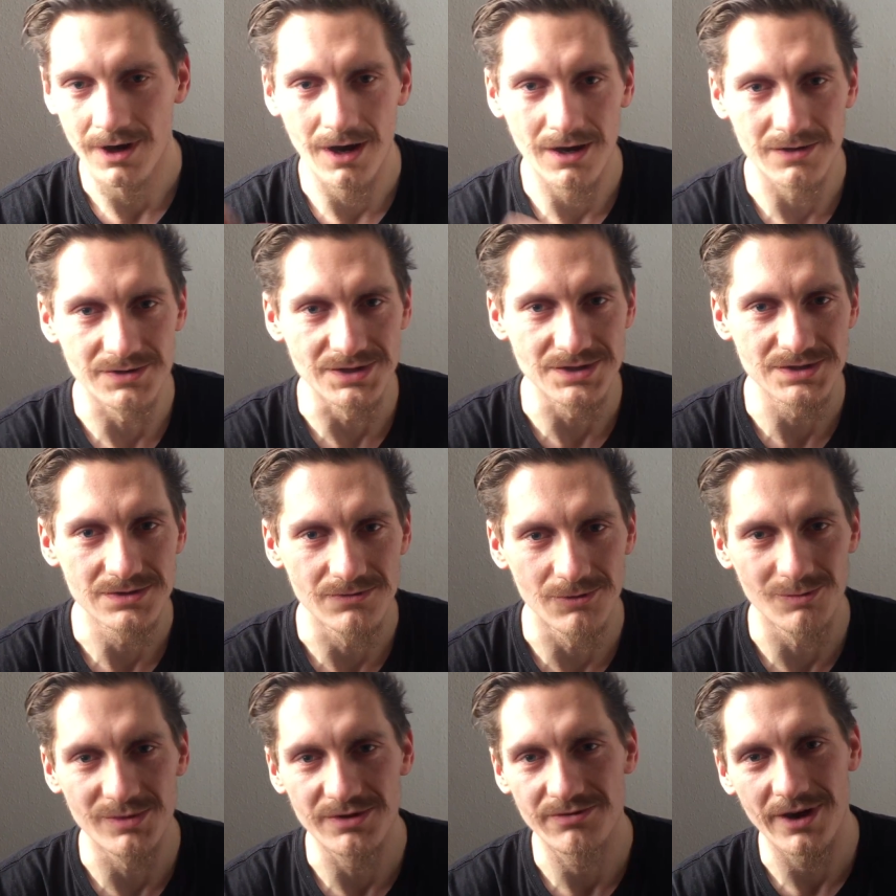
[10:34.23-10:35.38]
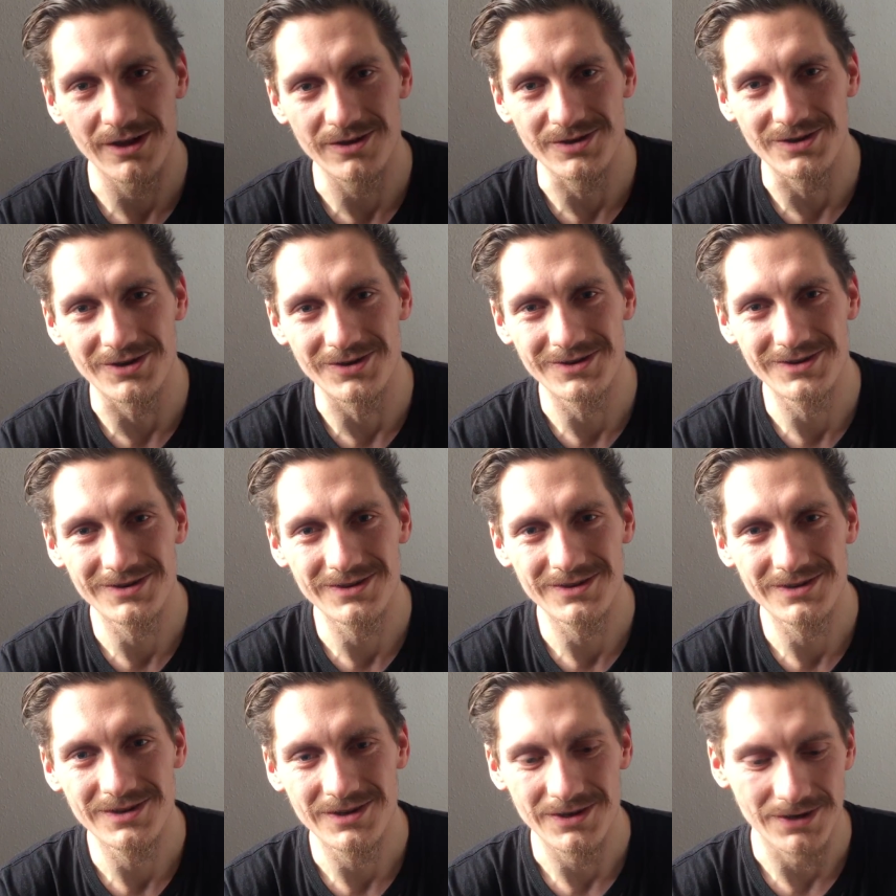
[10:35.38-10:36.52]
all this will be failure.
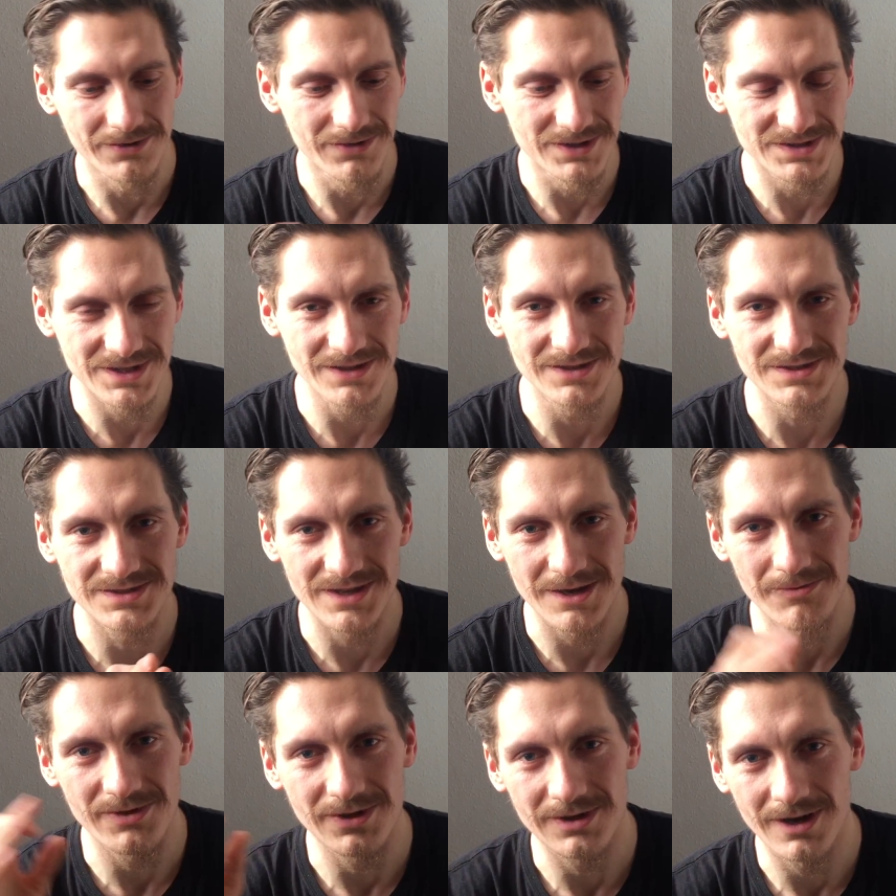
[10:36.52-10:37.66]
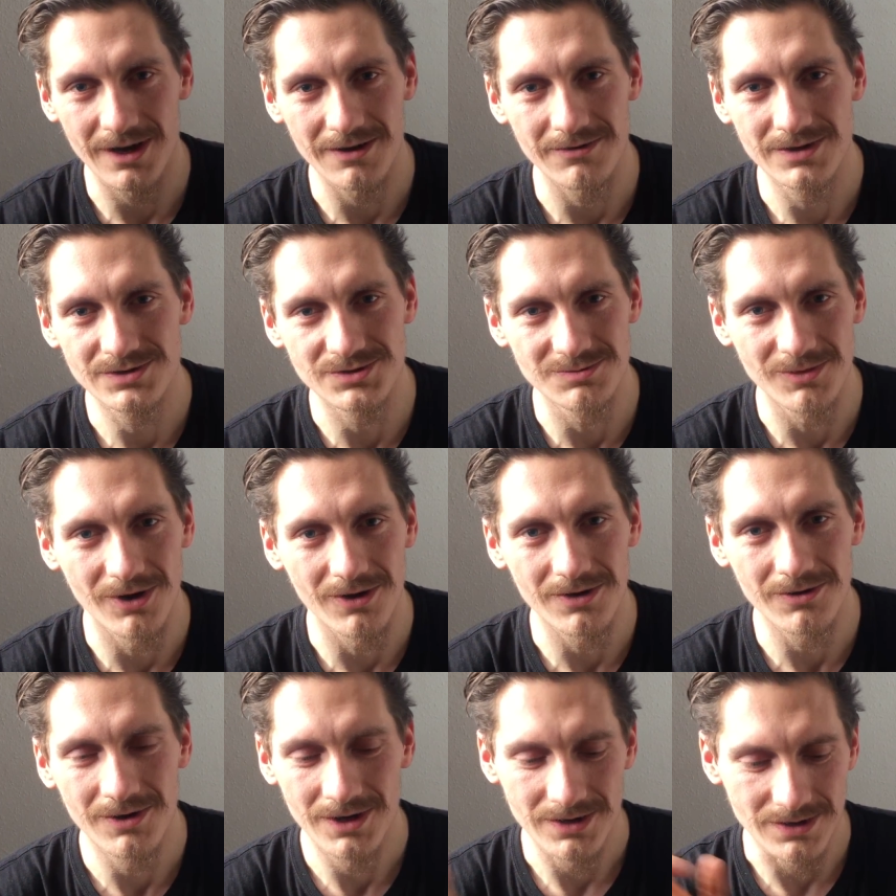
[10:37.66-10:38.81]
If I say the same thing
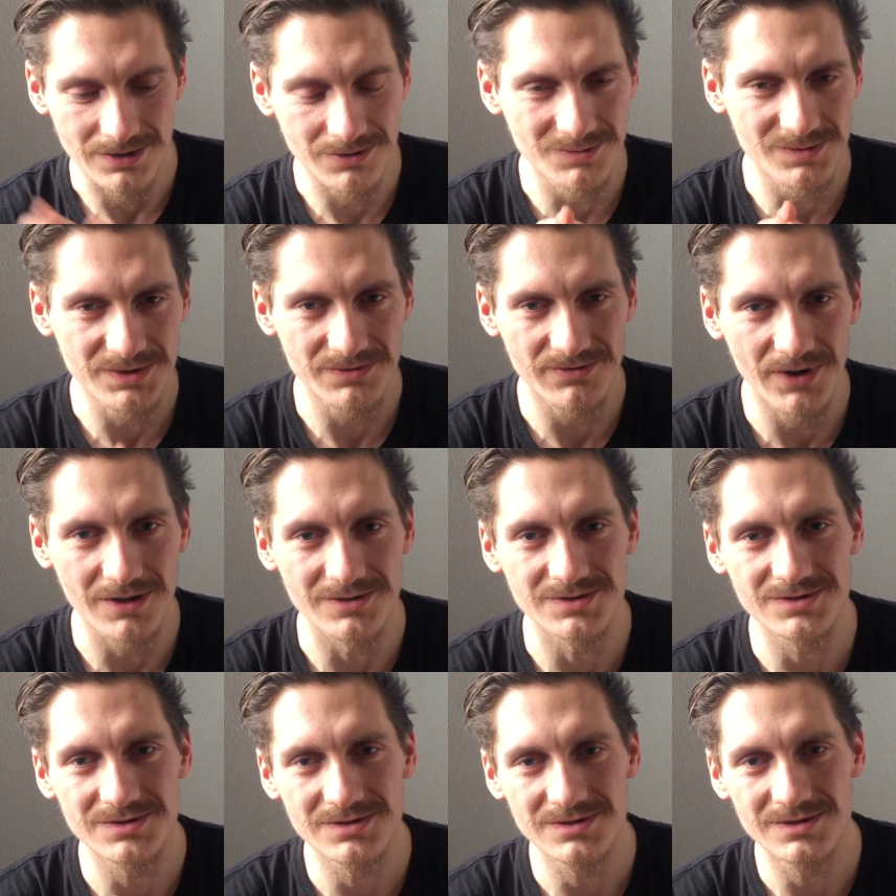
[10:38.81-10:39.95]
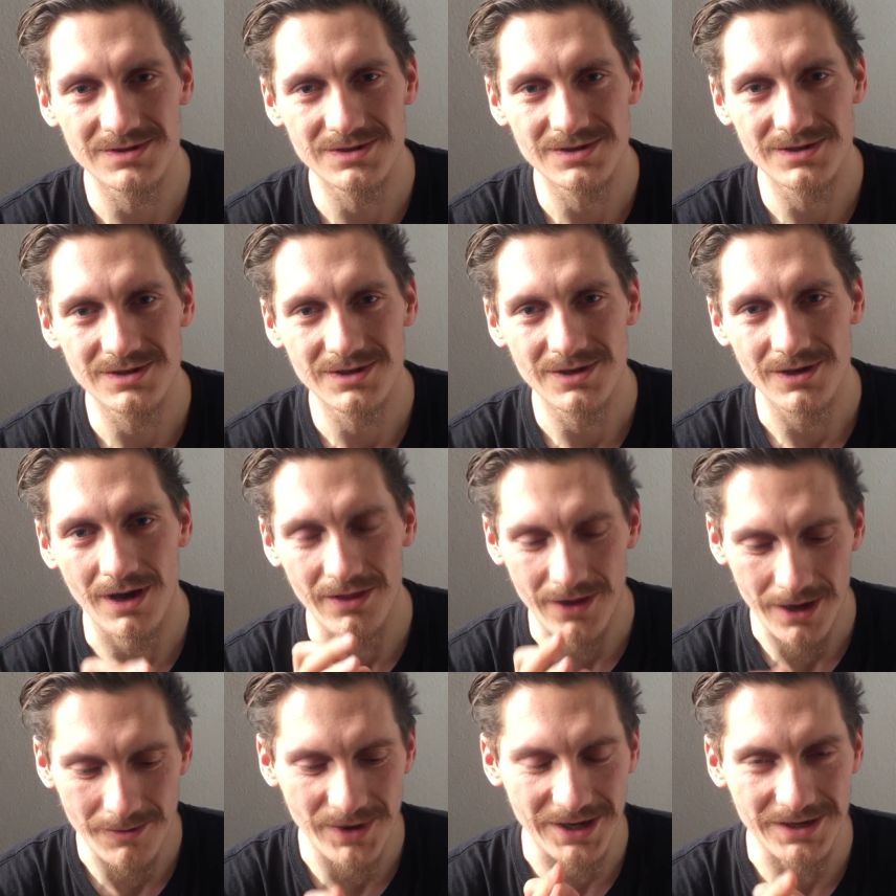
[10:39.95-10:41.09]
tomorrow, it could be false, and
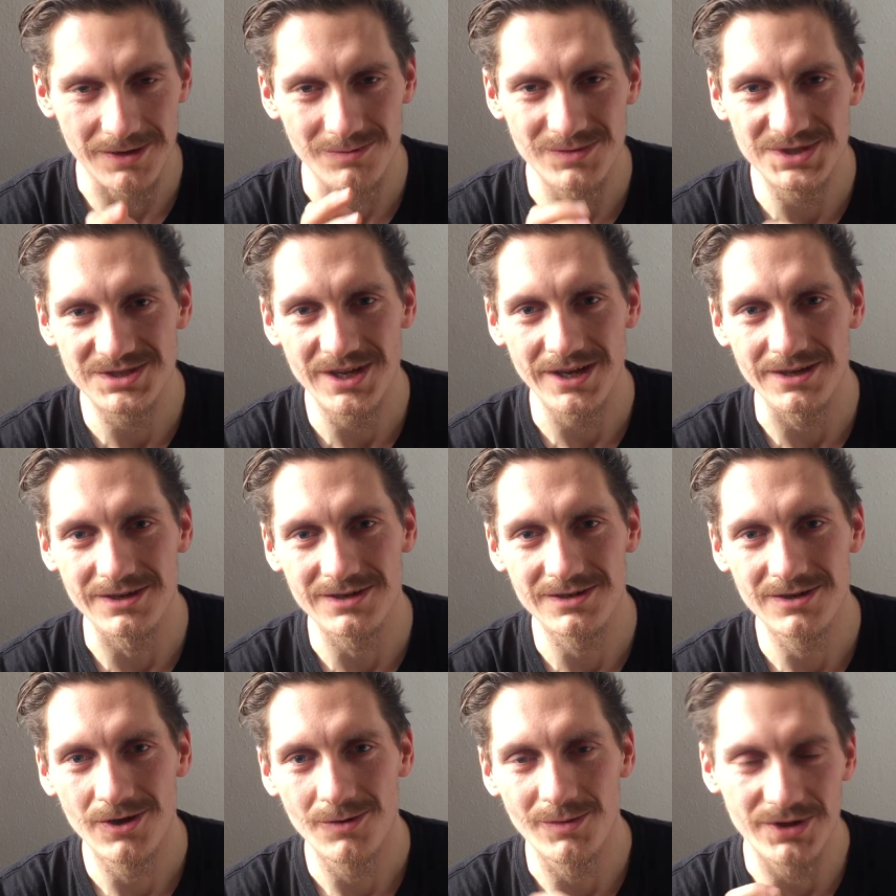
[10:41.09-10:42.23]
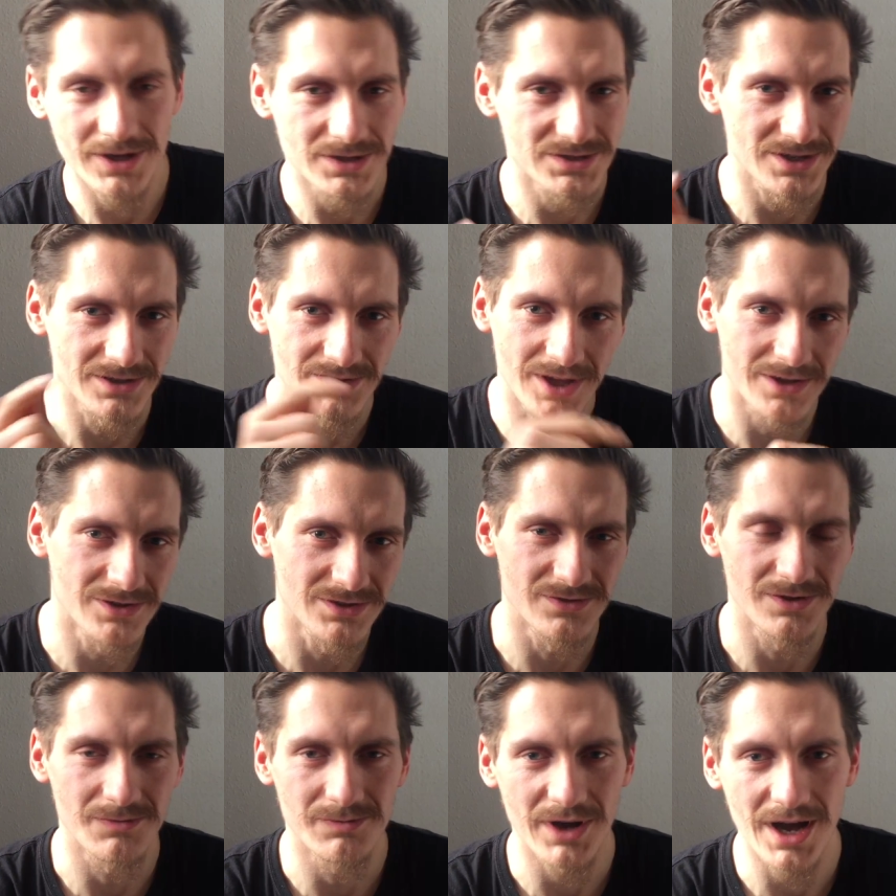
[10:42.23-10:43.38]
I'm making a mistake. But I said that in
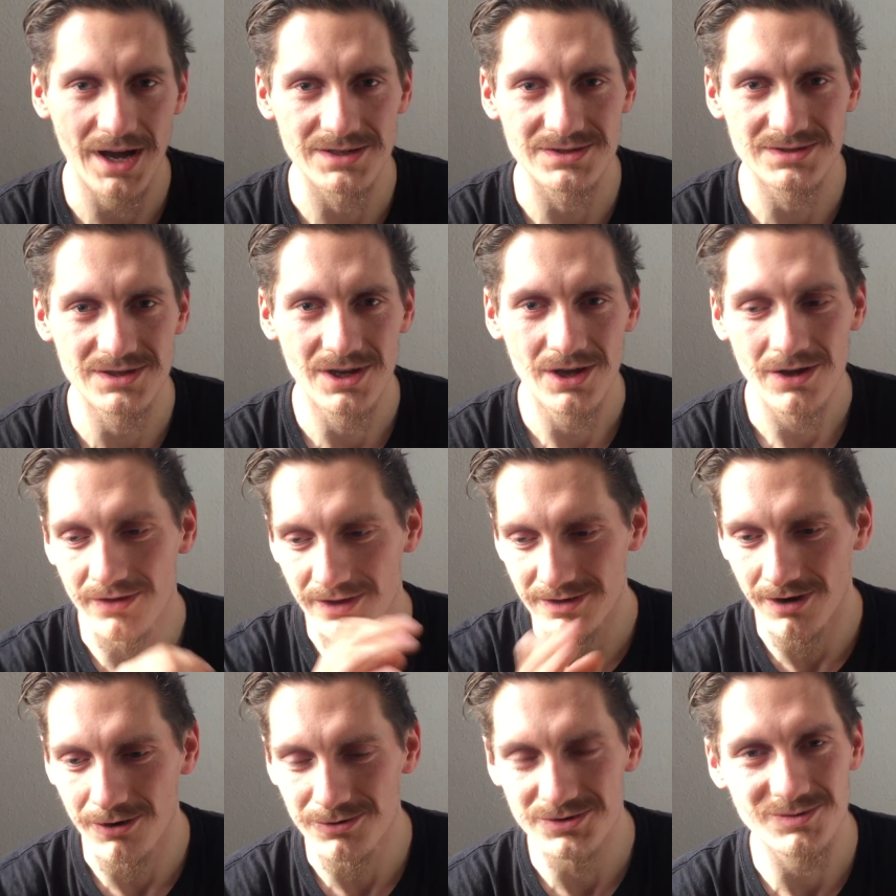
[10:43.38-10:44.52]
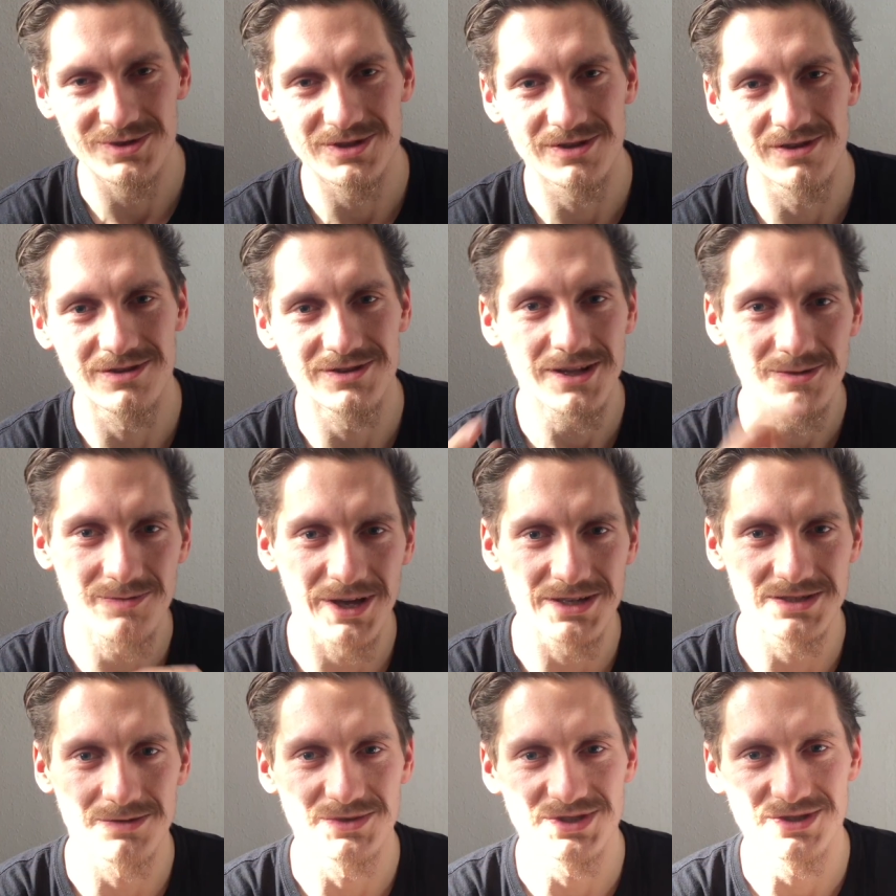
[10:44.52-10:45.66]
the past, and then ultimately that
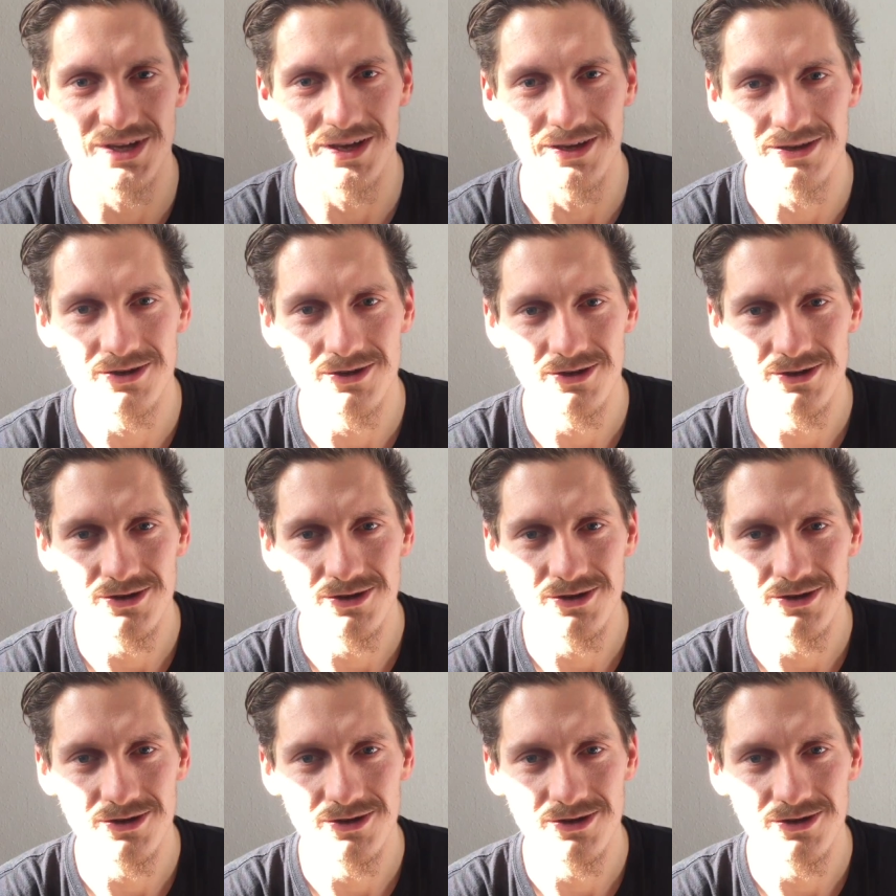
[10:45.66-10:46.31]
makes a mistake.